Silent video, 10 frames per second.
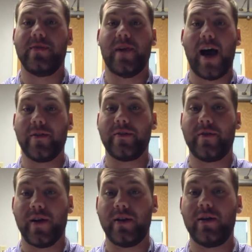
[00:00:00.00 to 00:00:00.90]
for having
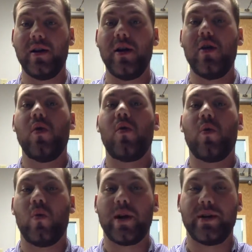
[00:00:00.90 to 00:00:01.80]
fun or
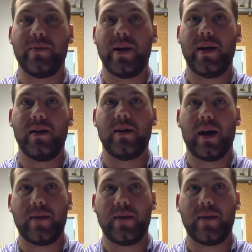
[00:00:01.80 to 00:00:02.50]
wanting to be,